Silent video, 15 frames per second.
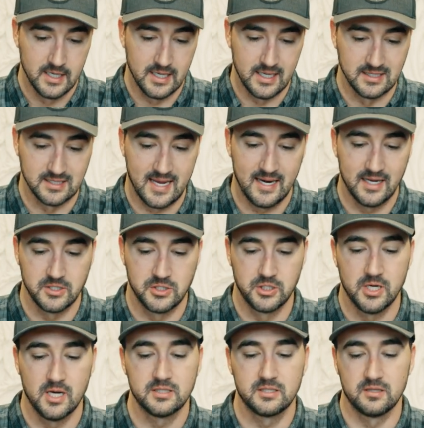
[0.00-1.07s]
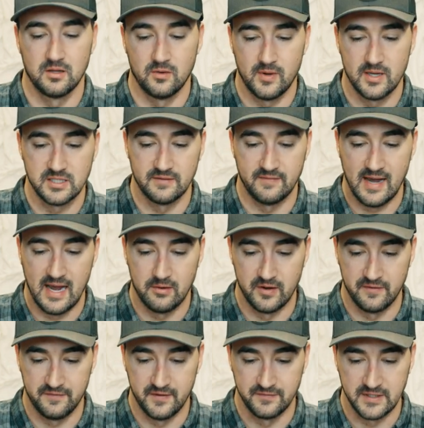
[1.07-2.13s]
It's kind of just to the west of
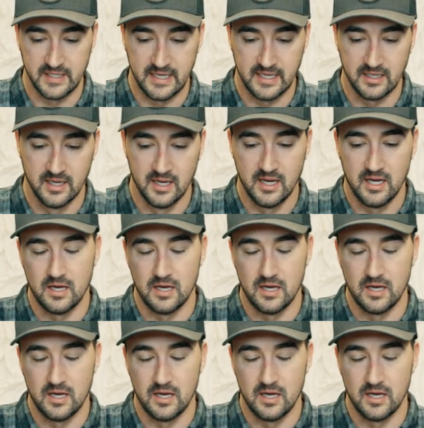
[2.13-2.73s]
Highway 15.